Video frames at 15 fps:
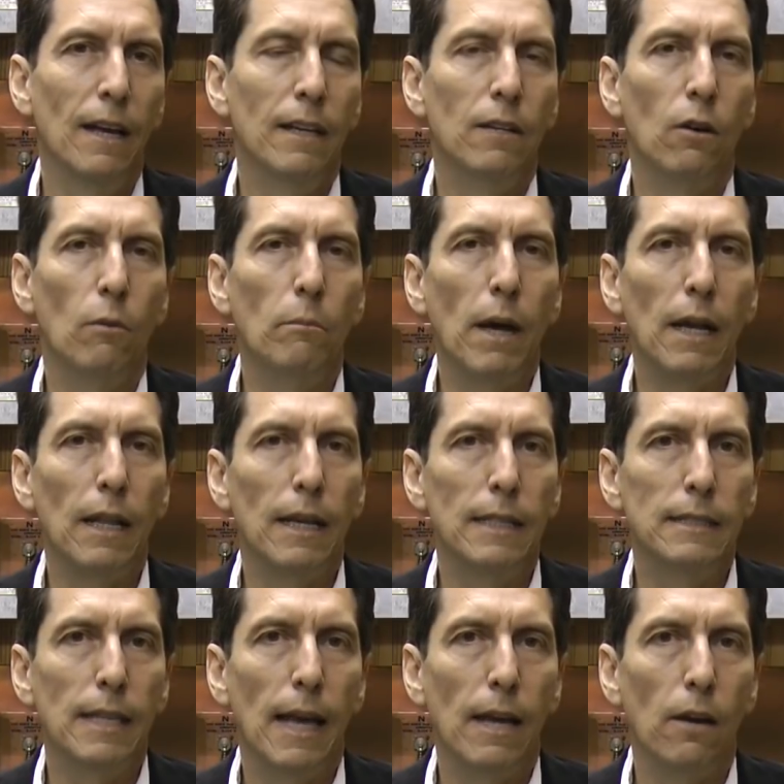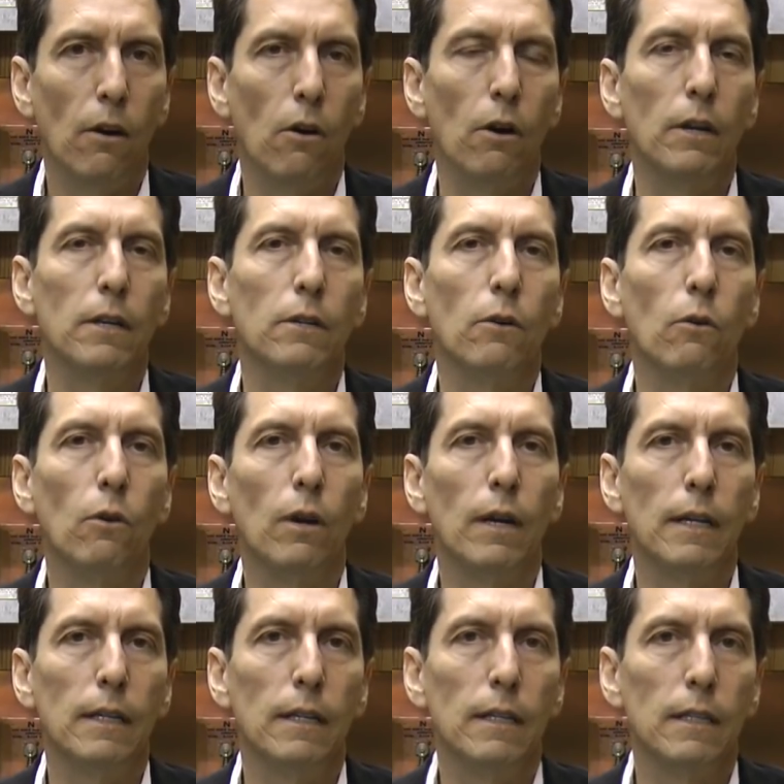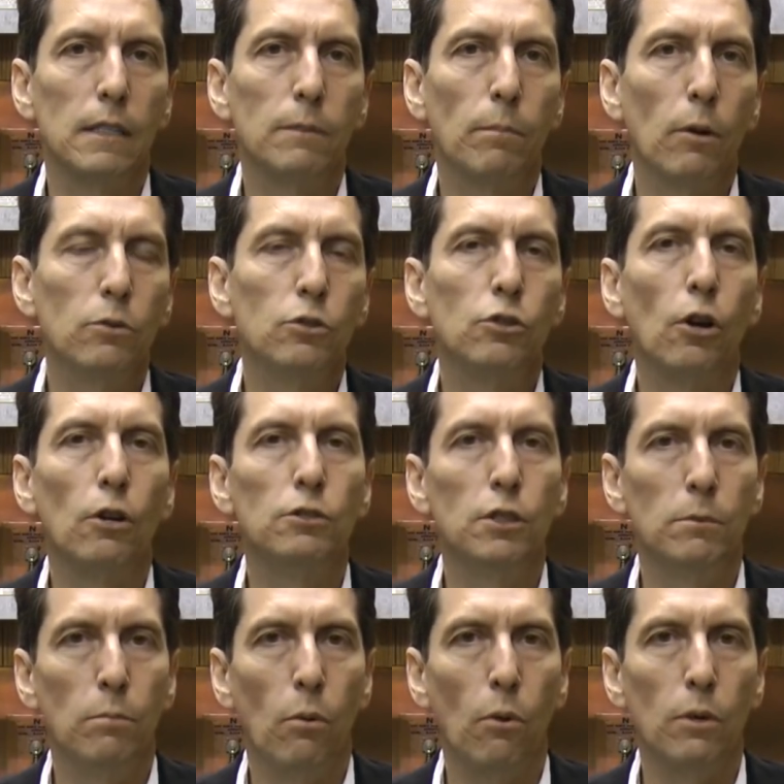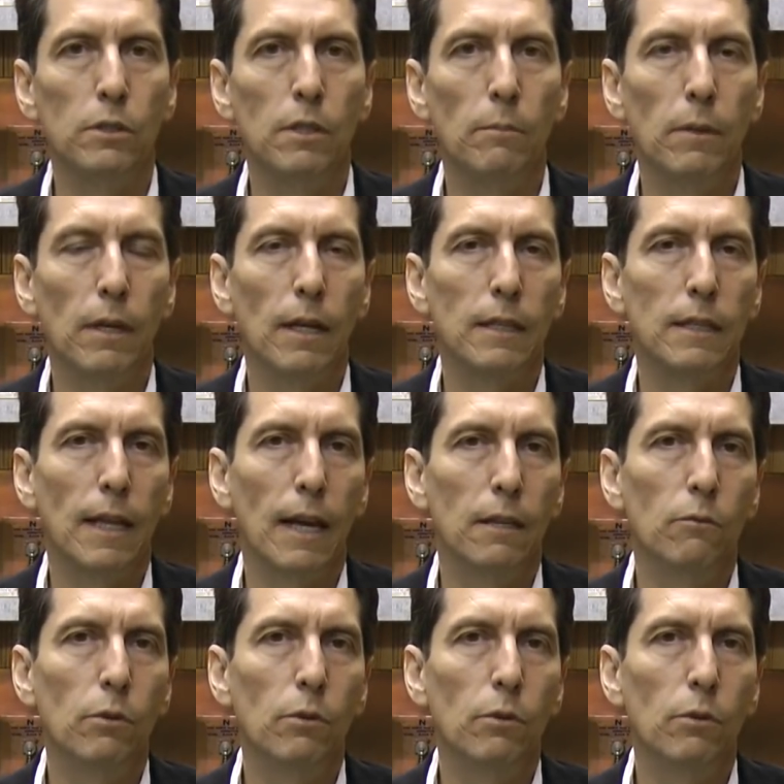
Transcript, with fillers: you know, a metal antenna on it, or a, an exposed charging port, something like that.